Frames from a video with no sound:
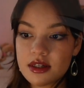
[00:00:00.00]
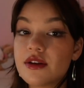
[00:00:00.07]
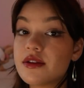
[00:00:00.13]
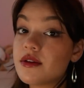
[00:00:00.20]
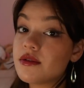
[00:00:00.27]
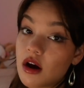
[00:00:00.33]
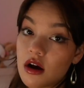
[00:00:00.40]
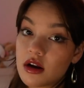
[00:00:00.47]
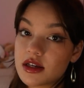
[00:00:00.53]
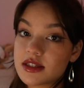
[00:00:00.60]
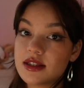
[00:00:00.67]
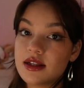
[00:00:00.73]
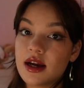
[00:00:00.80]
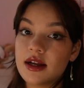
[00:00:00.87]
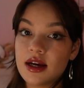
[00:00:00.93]
Though not as
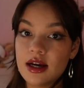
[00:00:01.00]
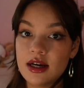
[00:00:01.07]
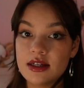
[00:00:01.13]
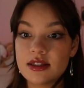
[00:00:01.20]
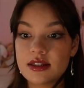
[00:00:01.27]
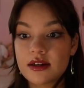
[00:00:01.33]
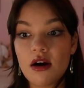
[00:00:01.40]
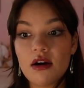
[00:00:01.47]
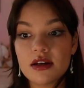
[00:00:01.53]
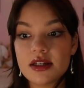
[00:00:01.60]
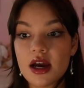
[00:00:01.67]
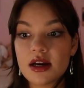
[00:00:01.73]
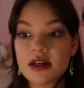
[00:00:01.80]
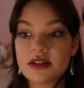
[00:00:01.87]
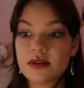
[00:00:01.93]
light as
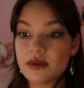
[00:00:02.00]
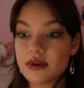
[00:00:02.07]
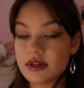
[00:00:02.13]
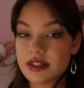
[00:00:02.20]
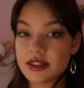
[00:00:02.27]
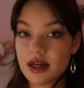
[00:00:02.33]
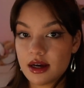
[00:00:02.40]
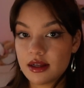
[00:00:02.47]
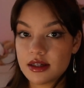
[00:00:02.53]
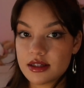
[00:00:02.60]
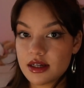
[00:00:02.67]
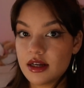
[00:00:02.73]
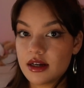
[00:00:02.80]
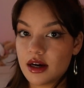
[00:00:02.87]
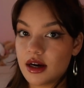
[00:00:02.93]
contacts or stylish
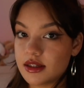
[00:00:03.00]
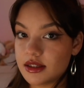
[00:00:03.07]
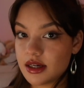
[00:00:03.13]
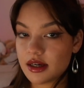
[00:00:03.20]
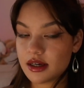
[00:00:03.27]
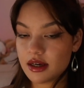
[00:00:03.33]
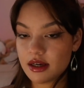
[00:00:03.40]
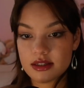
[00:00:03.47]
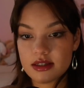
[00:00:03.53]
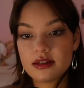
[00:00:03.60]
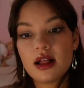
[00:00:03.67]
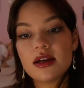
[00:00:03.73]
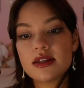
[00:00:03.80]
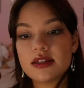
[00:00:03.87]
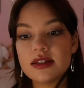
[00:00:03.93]
and high-tech as
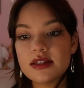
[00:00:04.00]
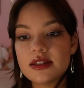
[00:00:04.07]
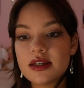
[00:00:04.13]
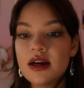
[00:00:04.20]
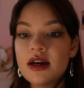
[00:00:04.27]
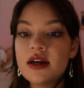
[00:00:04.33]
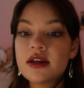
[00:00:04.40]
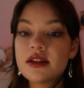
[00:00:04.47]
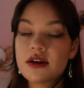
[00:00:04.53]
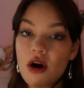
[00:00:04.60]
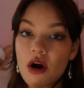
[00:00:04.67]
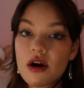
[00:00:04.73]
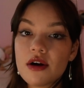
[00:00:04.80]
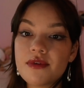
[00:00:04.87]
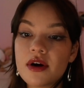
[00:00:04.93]
glasses, there
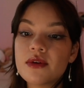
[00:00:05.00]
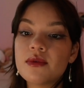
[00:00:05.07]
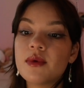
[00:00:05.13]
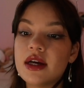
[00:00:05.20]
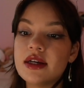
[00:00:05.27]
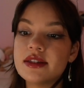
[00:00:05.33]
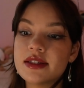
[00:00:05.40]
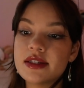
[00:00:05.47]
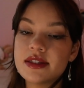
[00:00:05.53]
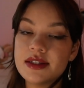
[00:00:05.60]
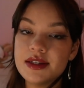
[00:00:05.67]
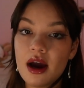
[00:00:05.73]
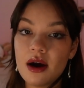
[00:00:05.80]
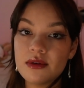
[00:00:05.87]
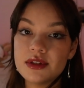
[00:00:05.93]
are fun ways to see
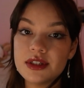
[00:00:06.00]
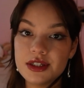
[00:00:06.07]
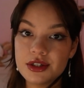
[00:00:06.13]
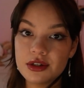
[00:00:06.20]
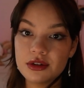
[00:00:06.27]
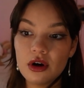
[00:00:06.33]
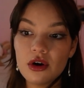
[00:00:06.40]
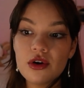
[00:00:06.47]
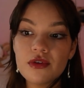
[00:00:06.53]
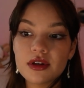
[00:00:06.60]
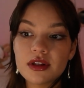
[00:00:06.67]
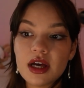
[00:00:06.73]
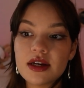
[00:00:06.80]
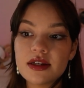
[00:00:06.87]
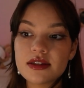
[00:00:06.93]
how digital
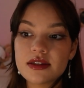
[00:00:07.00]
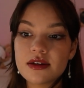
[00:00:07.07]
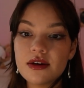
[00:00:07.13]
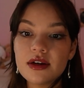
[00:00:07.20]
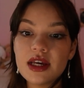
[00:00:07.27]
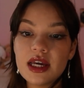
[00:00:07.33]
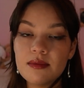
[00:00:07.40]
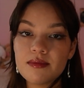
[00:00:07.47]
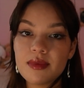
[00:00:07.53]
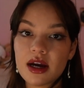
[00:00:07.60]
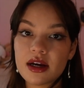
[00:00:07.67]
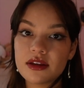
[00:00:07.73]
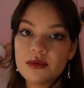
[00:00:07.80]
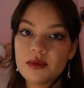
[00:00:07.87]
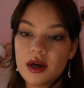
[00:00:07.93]
overlays could
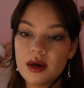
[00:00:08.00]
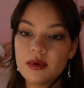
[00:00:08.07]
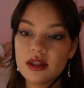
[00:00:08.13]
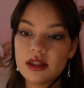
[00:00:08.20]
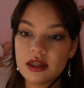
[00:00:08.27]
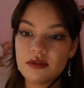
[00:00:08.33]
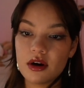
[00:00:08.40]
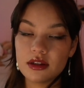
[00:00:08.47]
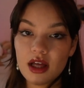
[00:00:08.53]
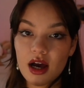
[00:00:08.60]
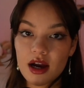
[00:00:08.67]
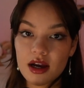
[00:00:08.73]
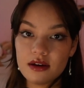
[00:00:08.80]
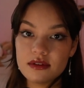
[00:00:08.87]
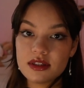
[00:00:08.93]
impact the way we live our
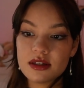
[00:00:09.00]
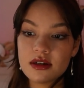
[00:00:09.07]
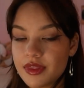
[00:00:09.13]
lives.